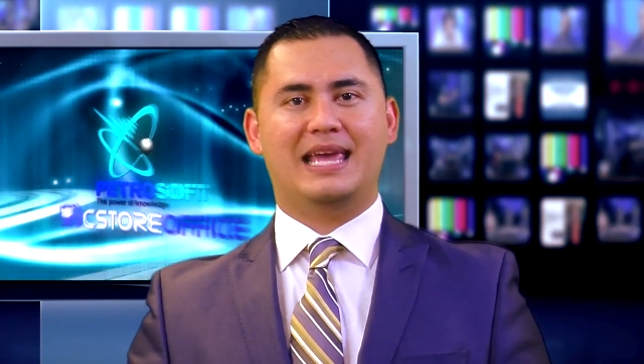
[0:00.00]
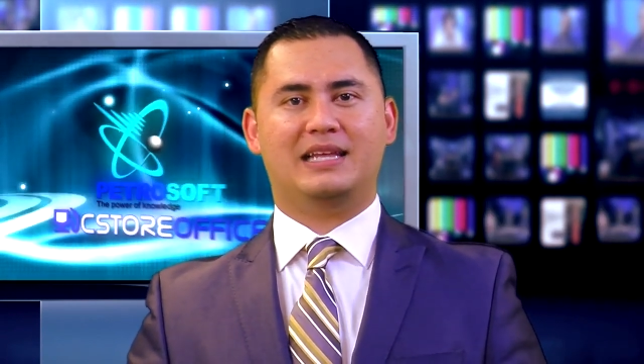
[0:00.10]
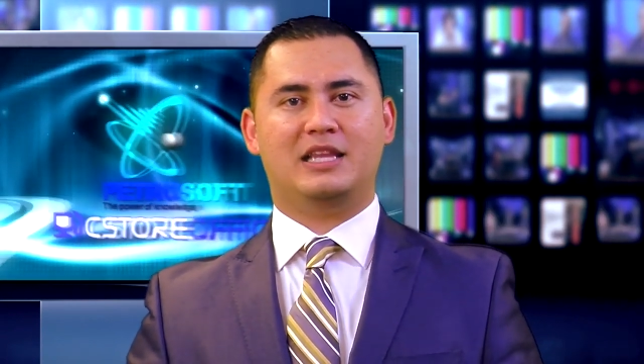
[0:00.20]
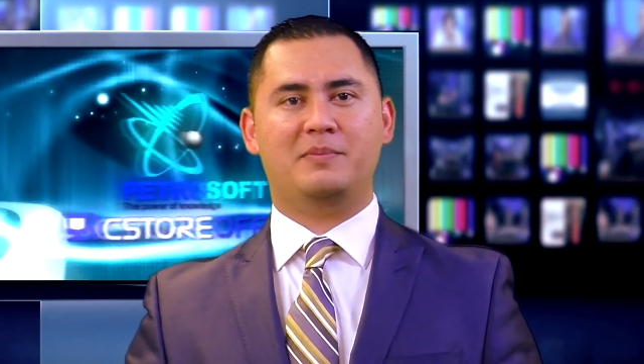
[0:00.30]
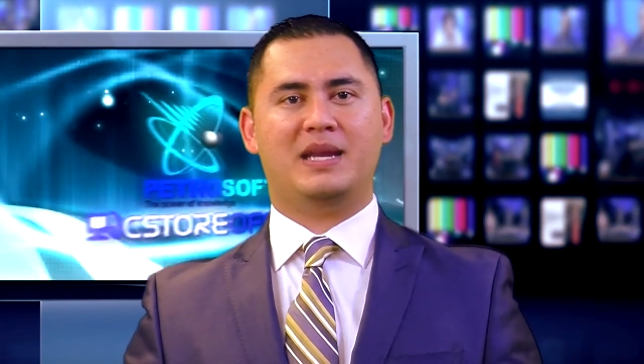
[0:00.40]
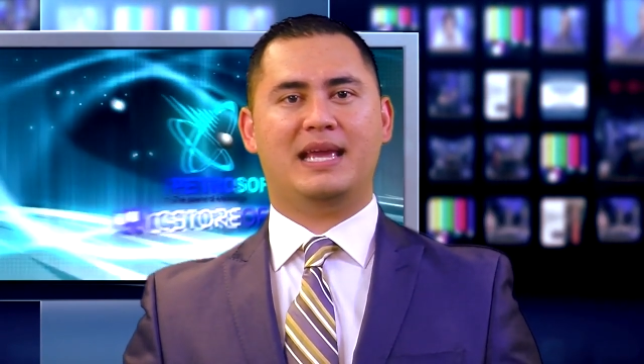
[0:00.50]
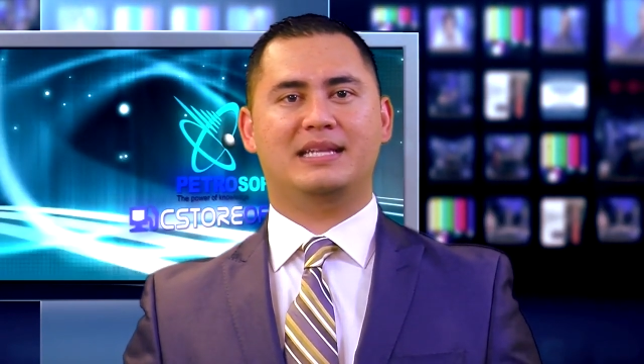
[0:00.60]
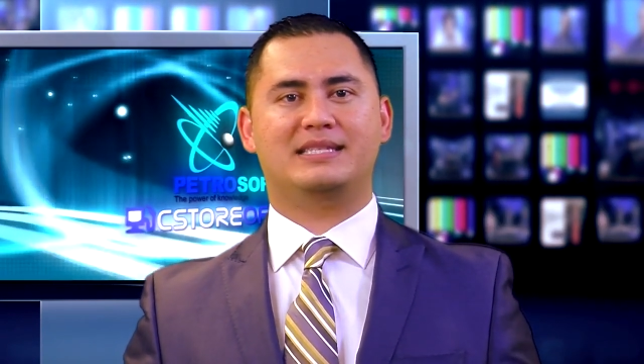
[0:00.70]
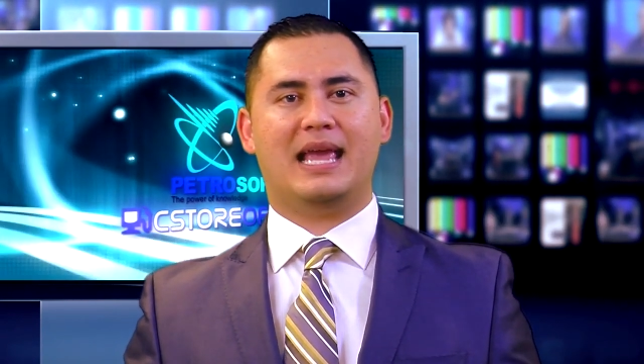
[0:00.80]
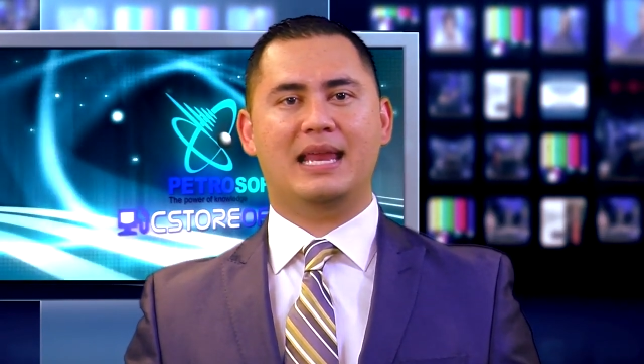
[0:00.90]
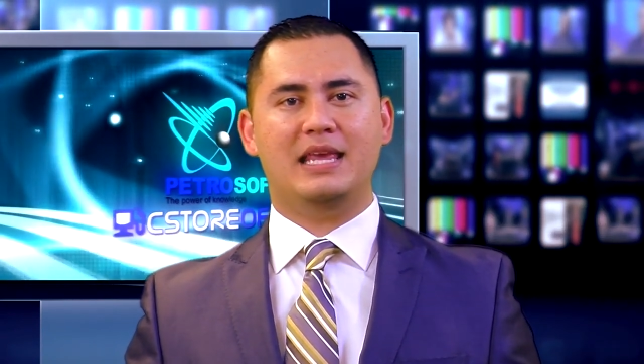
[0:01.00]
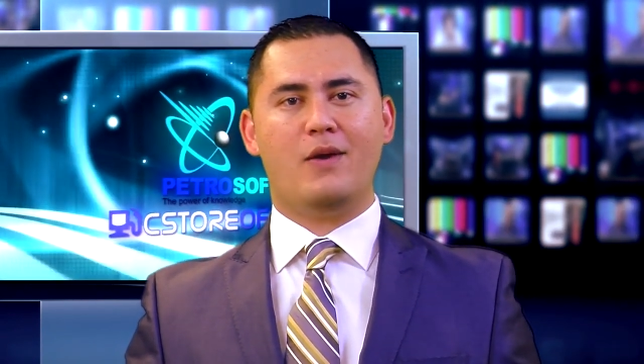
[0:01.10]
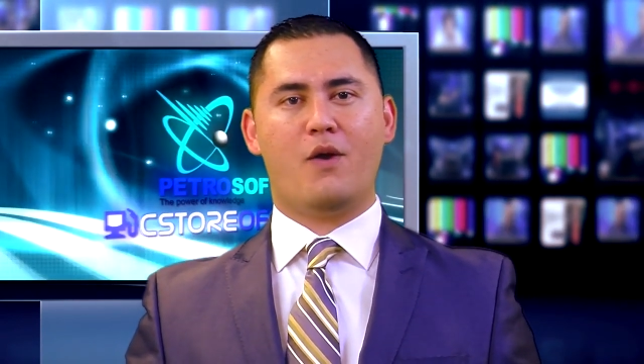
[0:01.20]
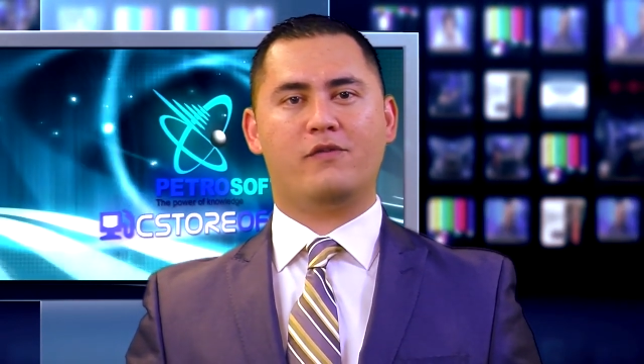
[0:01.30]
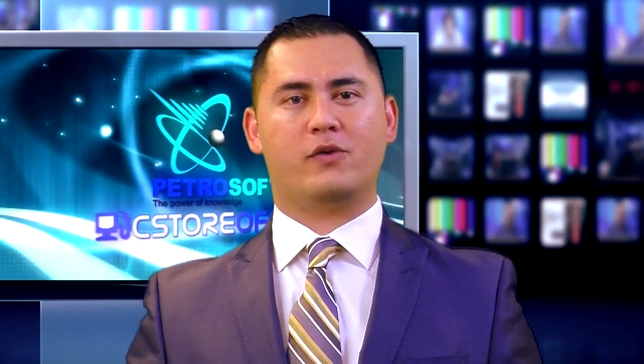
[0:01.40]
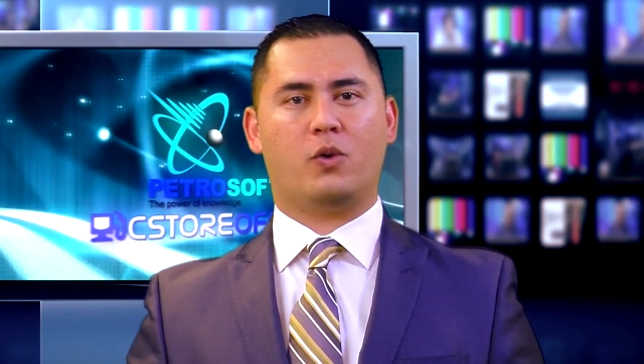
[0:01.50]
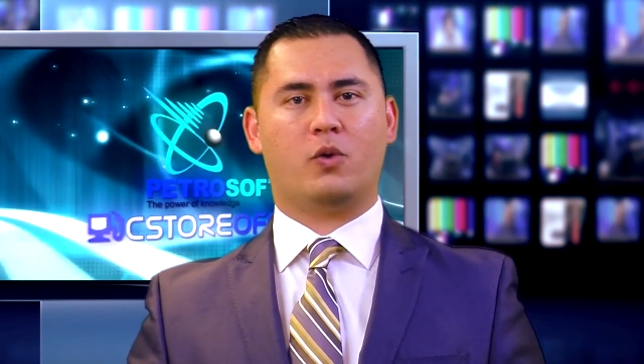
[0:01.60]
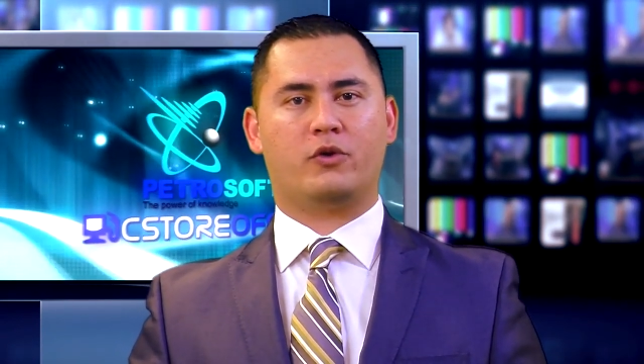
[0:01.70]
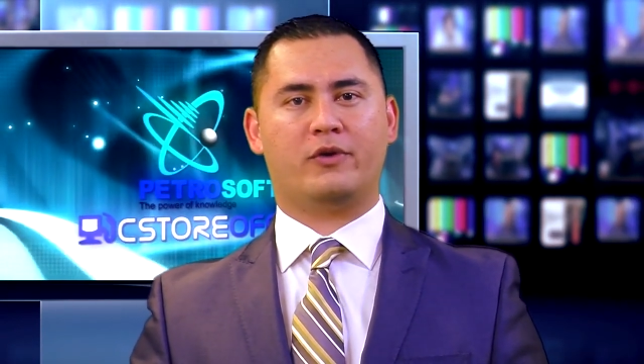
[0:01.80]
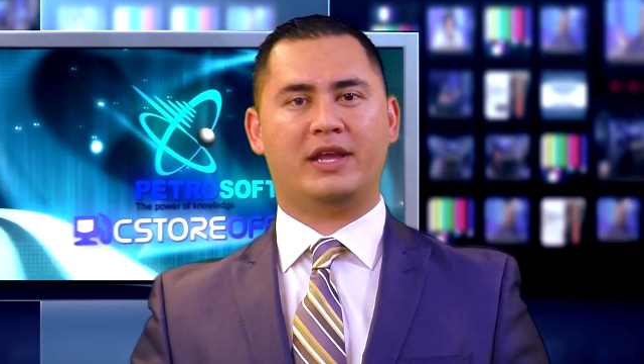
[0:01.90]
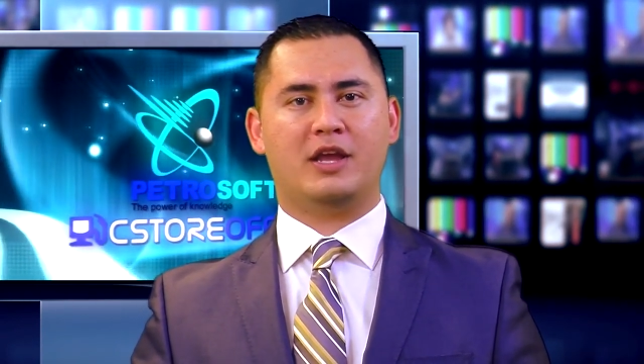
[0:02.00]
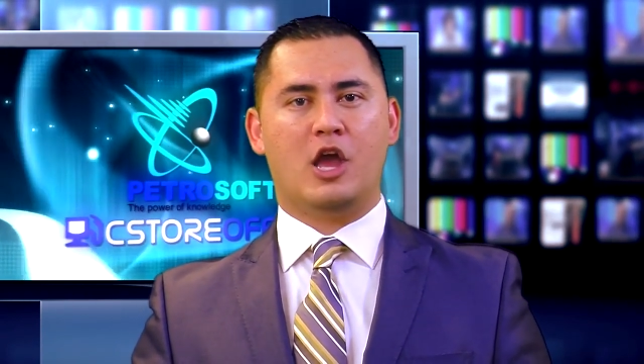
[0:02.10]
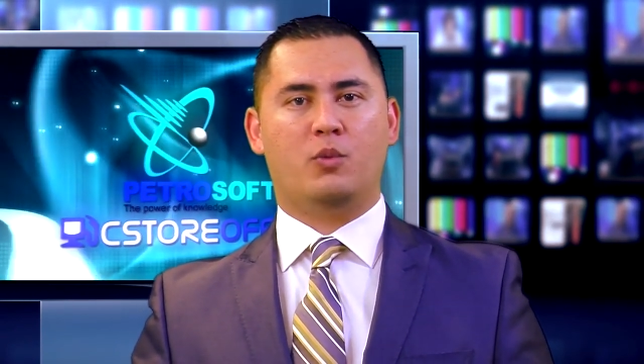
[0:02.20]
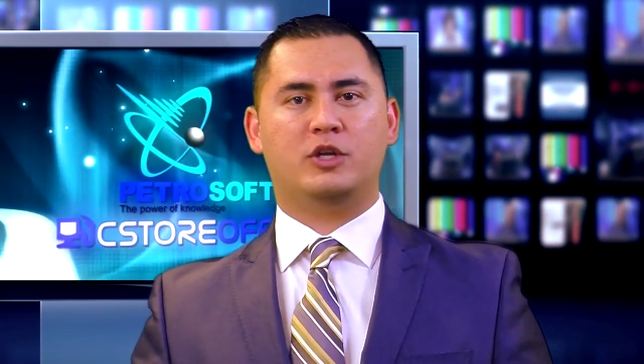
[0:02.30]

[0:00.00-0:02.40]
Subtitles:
It eliminates any over-ordering,